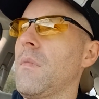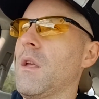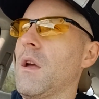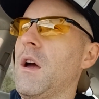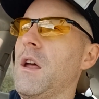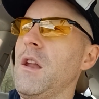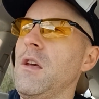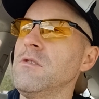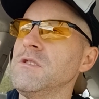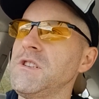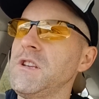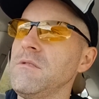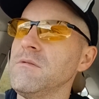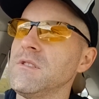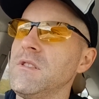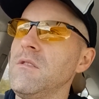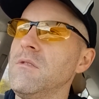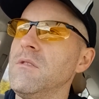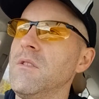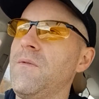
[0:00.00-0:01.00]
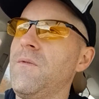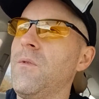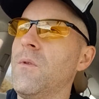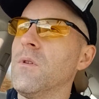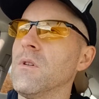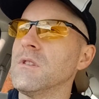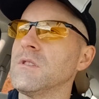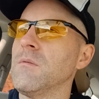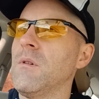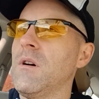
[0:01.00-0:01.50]
I knew she was doing the
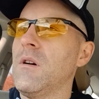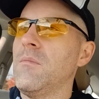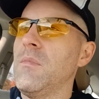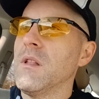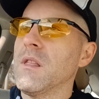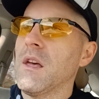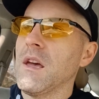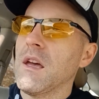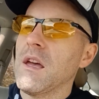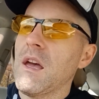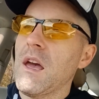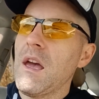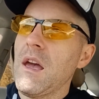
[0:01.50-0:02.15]
4 as well, but like